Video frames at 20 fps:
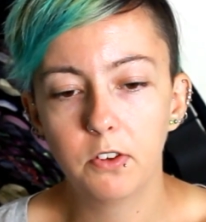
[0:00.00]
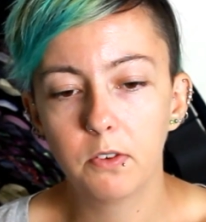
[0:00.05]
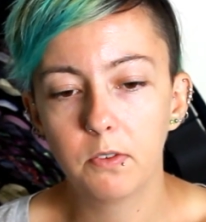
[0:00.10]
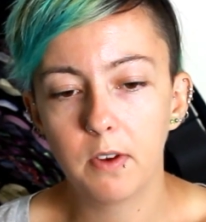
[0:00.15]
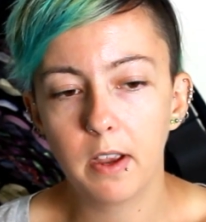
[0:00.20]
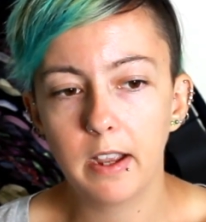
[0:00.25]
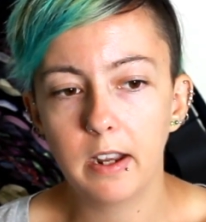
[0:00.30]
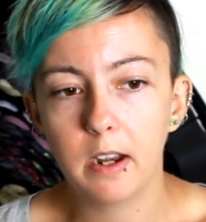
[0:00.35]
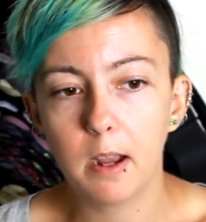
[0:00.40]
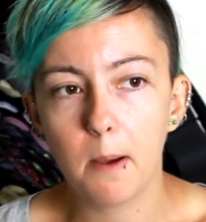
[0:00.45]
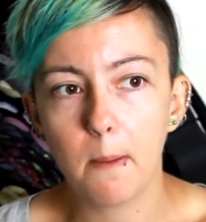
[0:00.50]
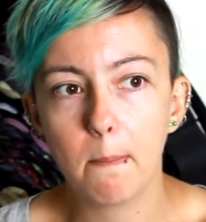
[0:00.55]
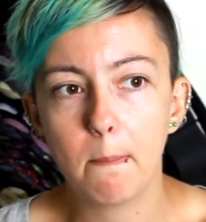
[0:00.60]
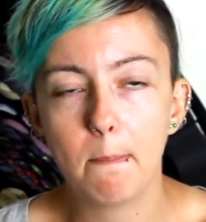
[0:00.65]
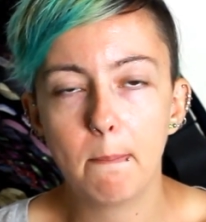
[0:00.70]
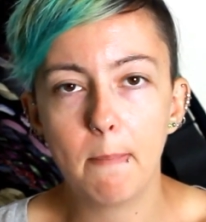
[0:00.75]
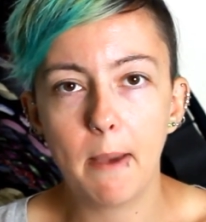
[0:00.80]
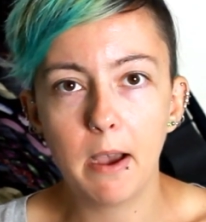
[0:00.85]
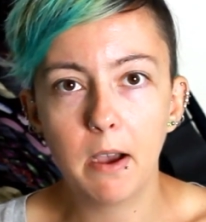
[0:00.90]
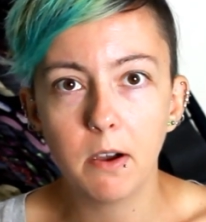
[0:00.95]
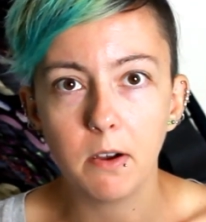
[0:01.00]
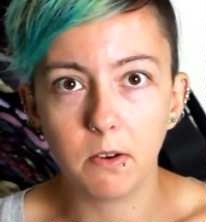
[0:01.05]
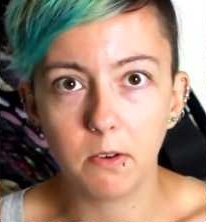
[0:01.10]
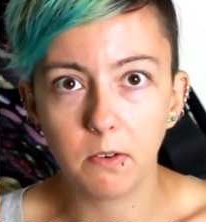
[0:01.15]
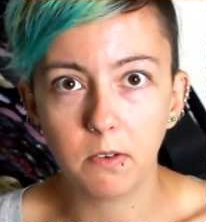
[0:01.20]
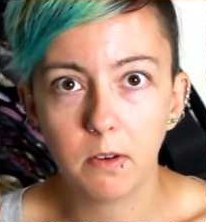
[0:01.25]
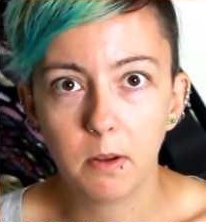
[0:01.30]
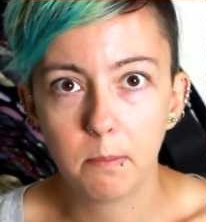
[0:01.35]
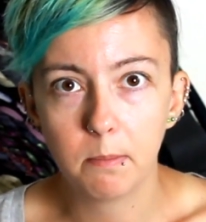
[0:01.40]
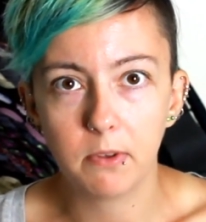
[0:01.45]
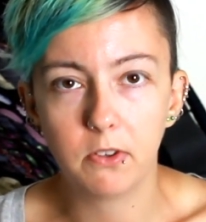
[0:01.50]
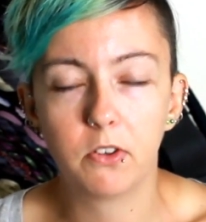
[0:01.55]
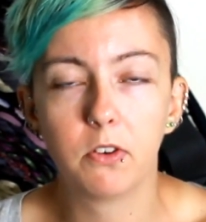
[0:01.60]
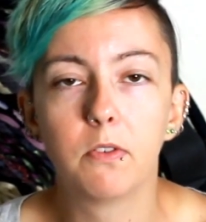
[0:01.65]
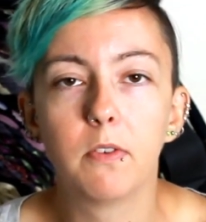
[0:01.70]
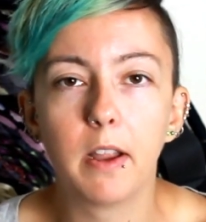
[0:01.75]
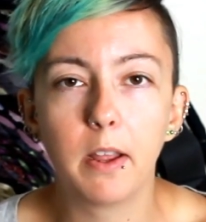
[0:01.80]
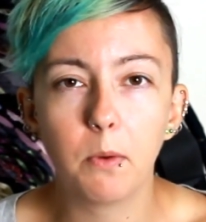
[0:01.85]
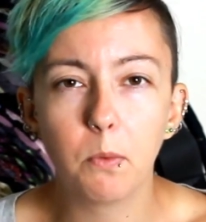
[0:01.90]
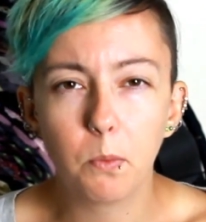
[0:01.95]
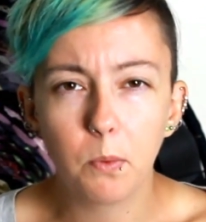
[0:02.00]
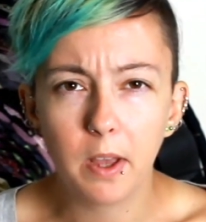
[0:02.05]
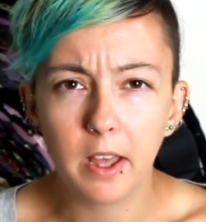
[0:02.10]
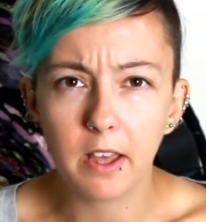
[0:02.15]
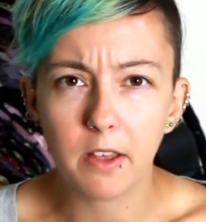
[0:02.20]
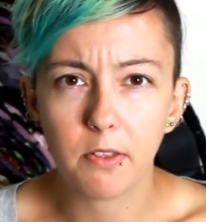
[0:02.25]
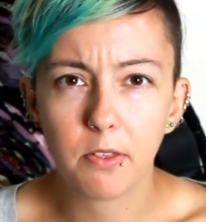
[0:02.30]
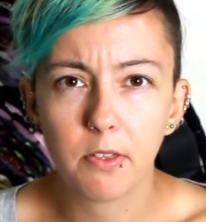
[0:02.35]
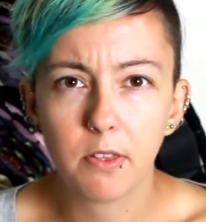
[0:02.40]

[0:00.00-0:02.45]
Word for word: to write about, but to write with.